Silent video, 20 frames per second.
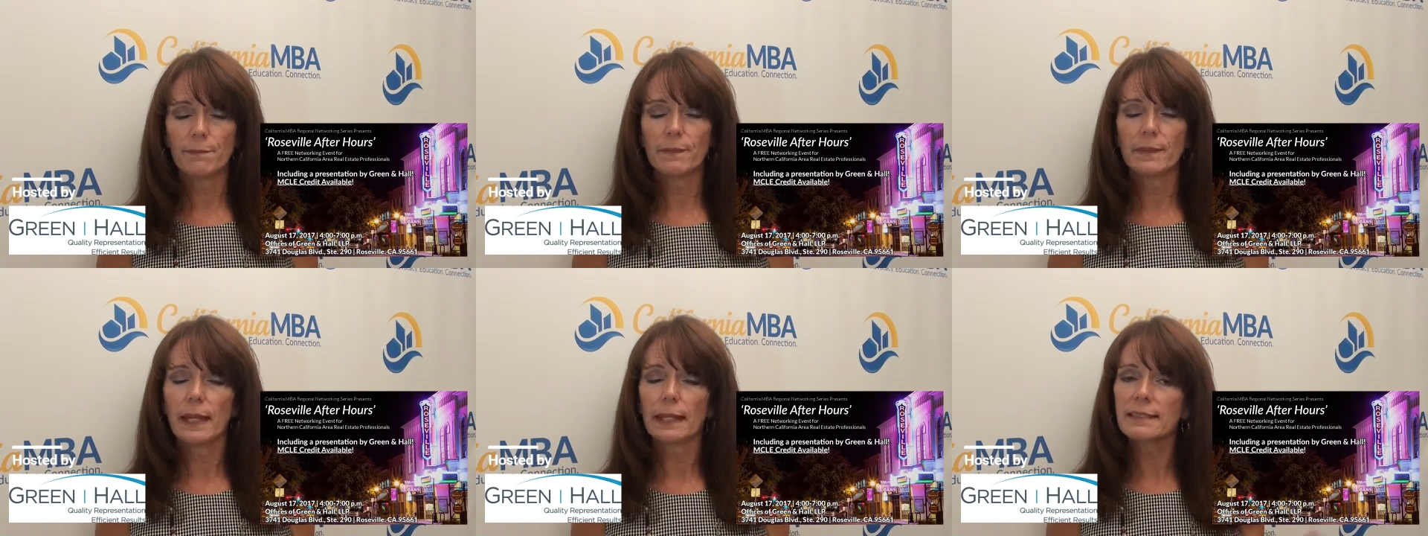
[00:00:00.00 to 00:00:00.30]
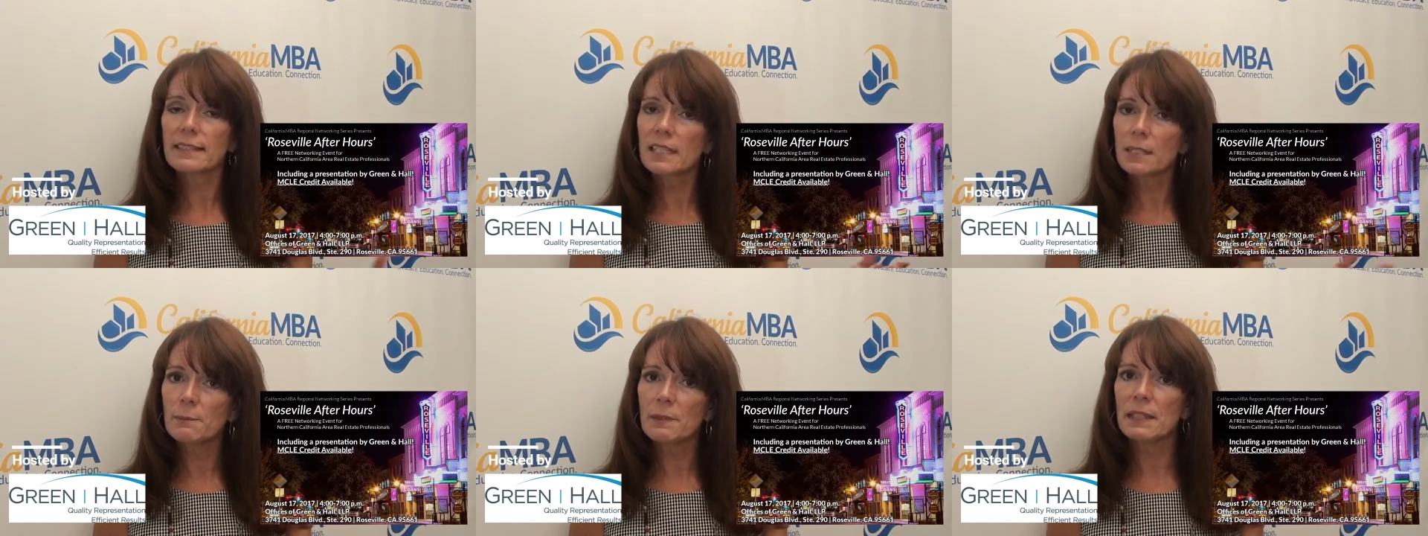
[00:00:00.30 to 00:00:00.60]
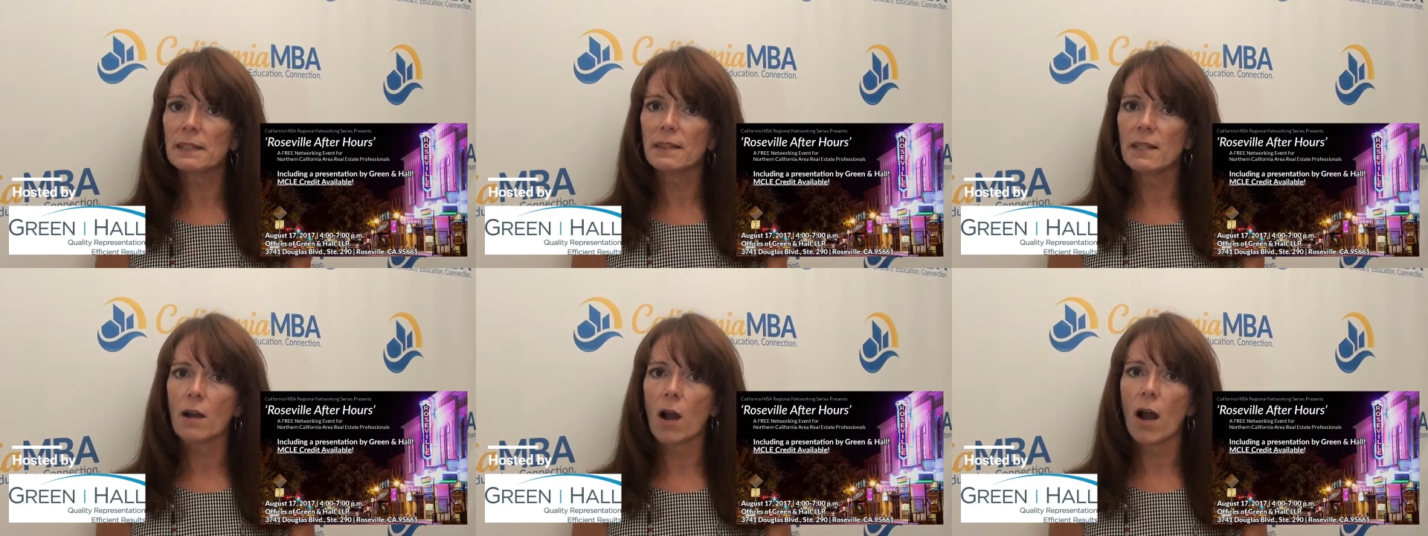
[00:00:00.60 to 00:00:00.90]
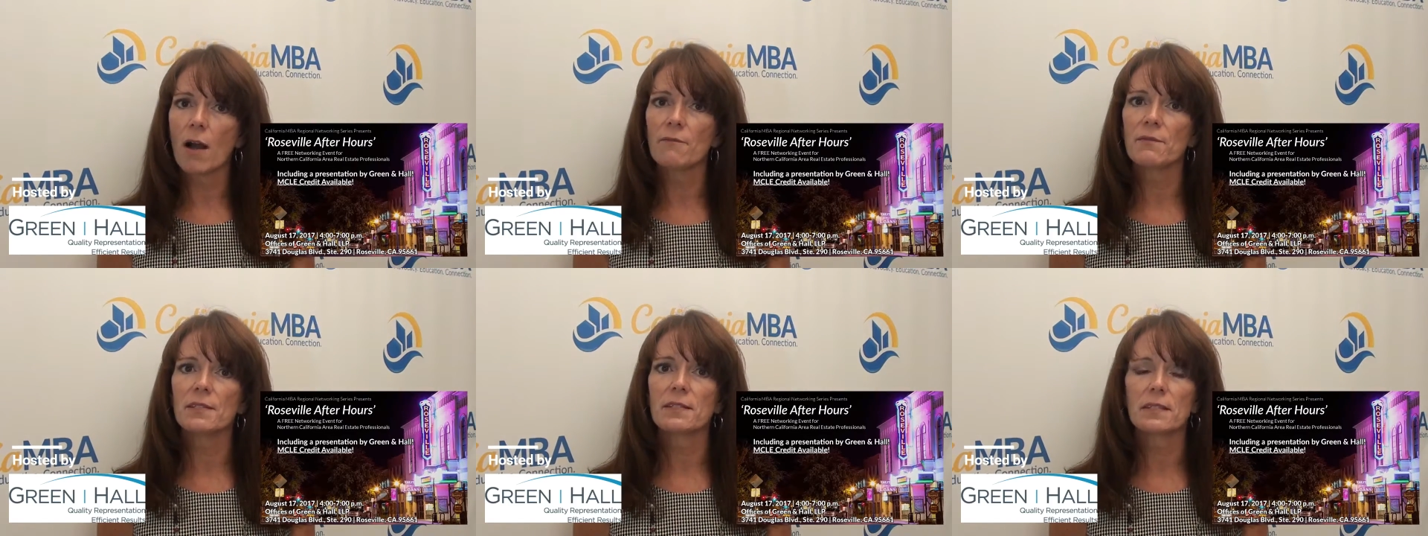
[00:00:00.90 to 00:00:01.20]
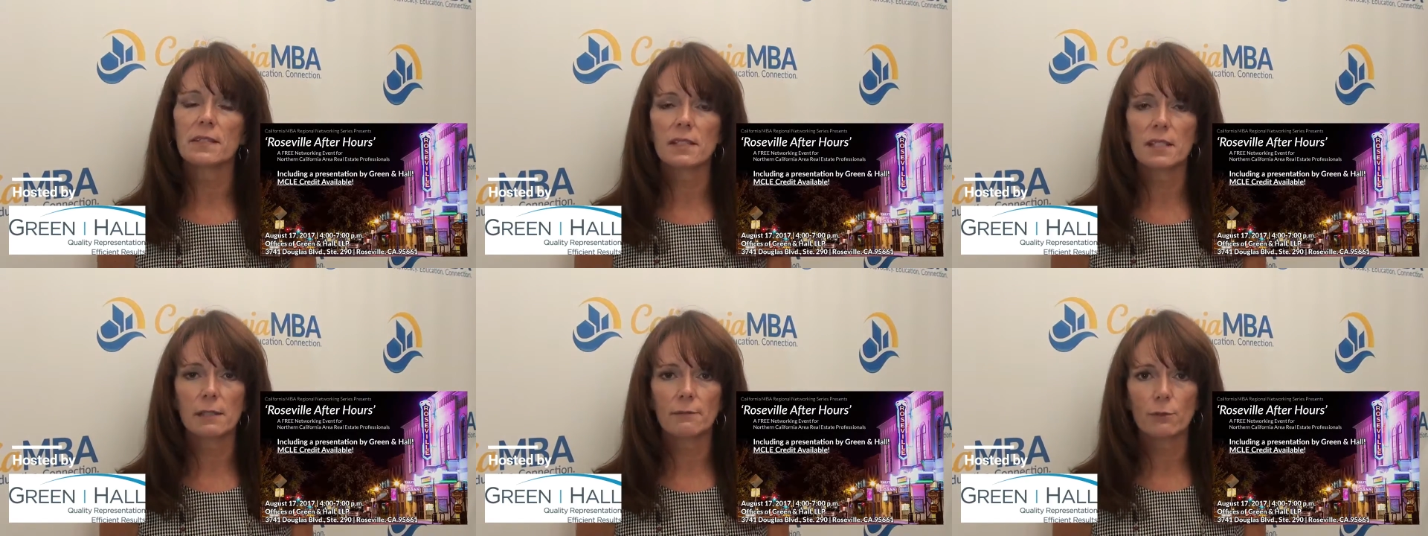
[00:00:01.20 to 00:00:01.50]
That's gonna be at the
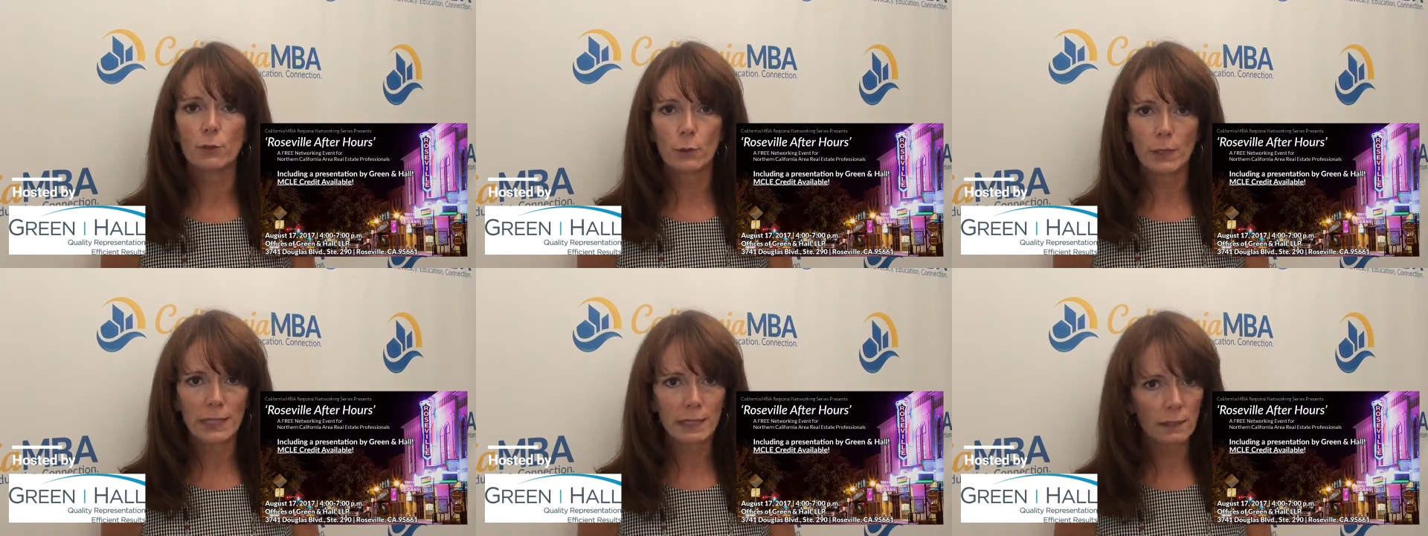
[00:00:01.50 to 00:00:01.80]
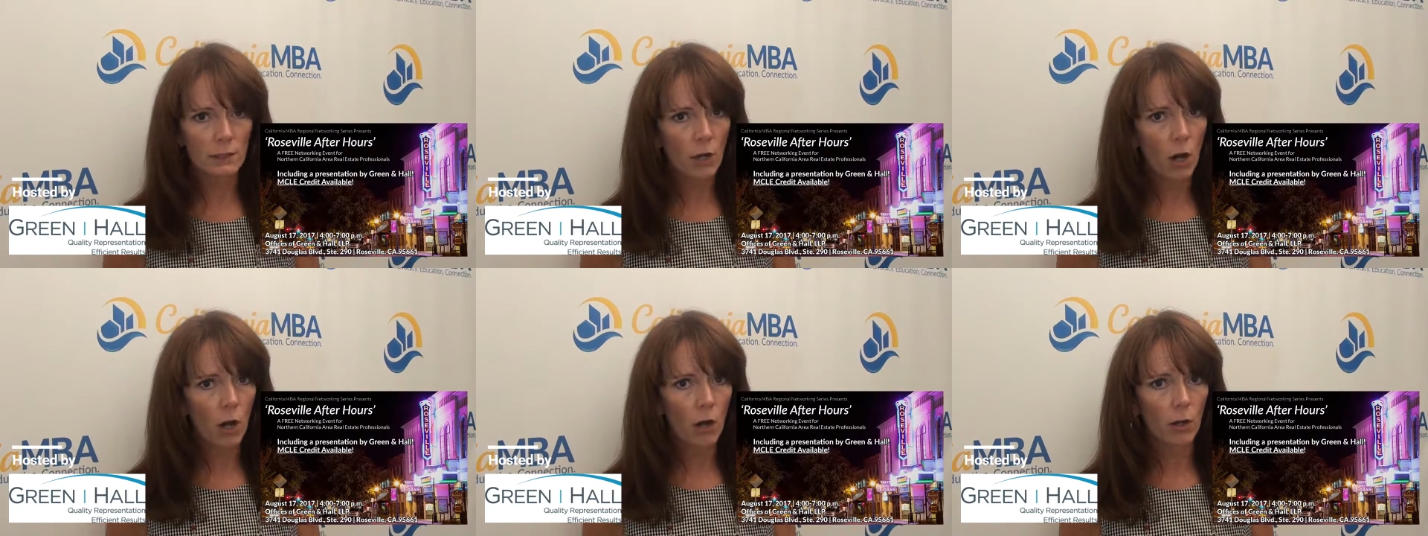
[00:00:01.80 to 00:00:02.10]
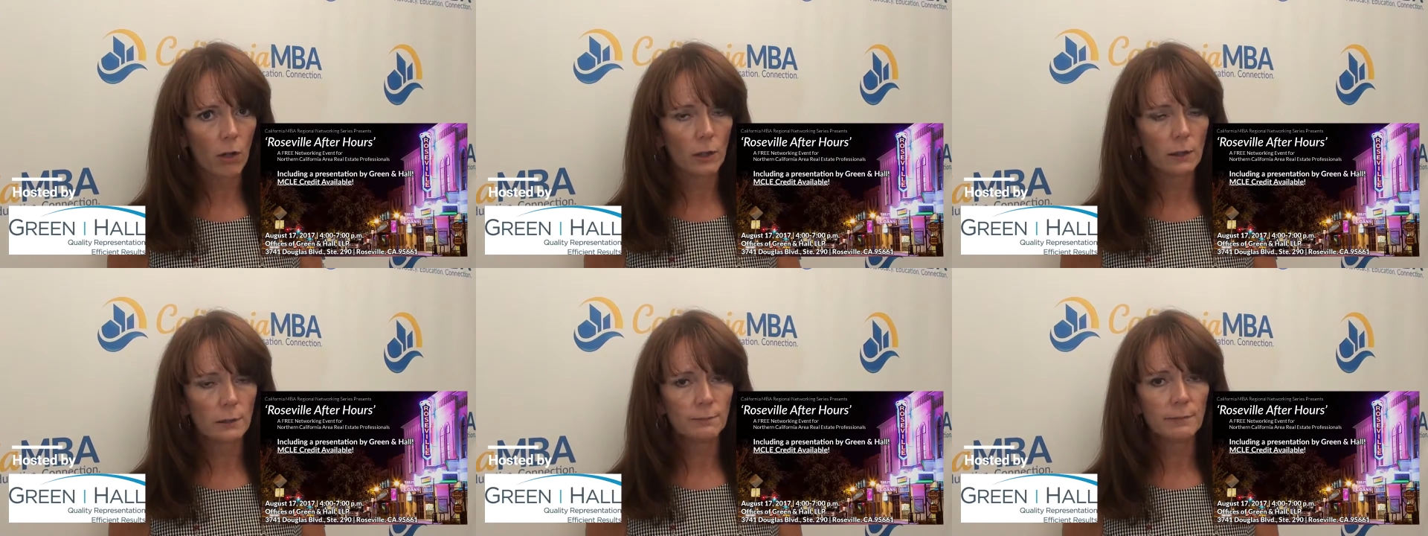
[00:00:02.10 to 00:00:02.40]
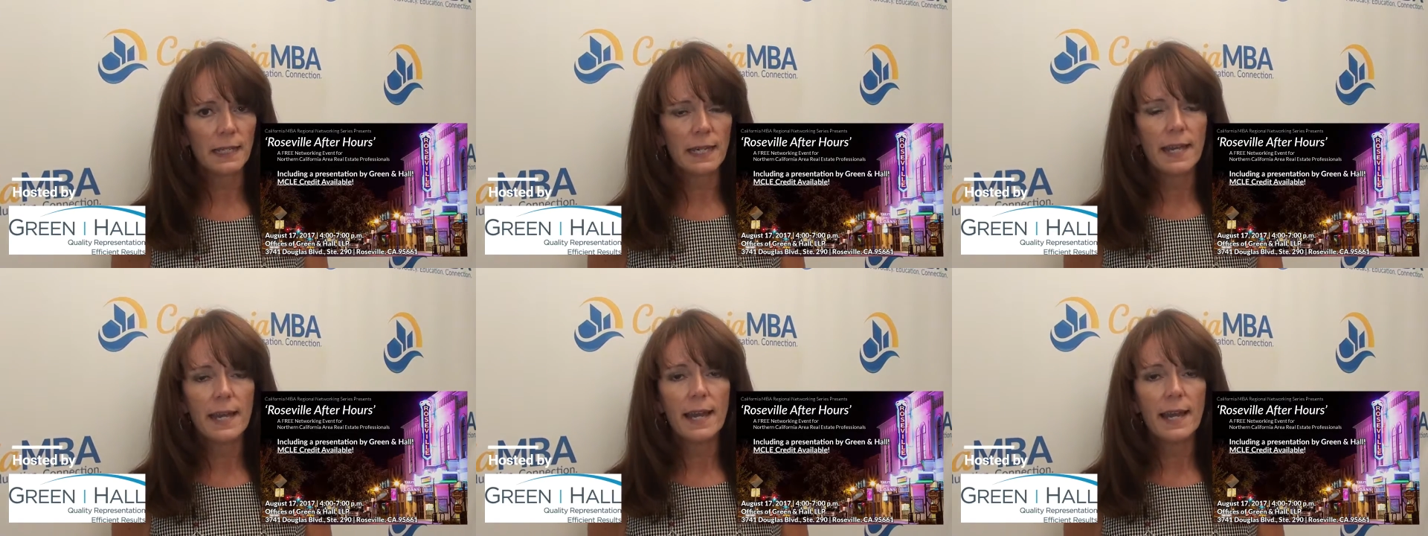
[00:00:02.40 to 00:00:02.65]
offices of Green and Hall.